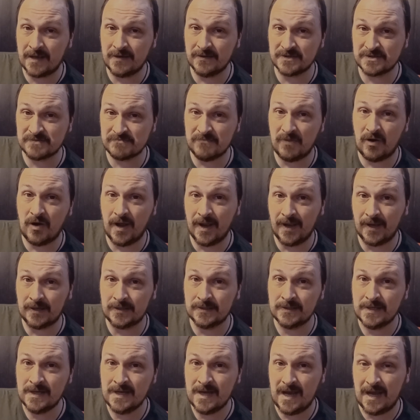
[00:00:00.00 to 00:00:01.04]
Meyer,
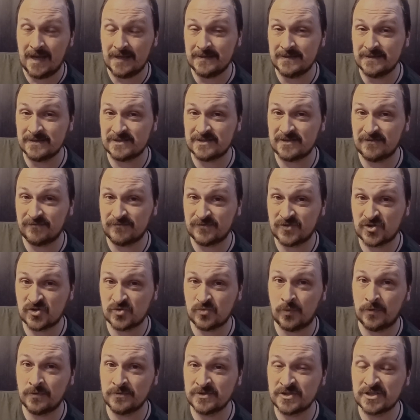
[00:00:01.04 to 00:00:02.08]
and is the
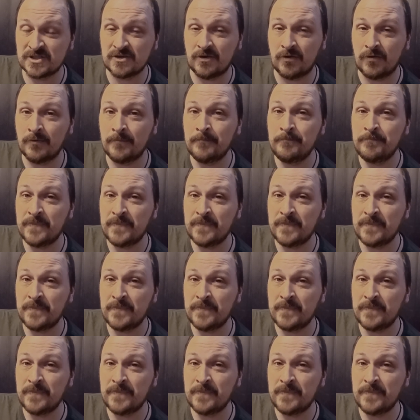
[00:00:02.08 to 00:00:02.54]
swan song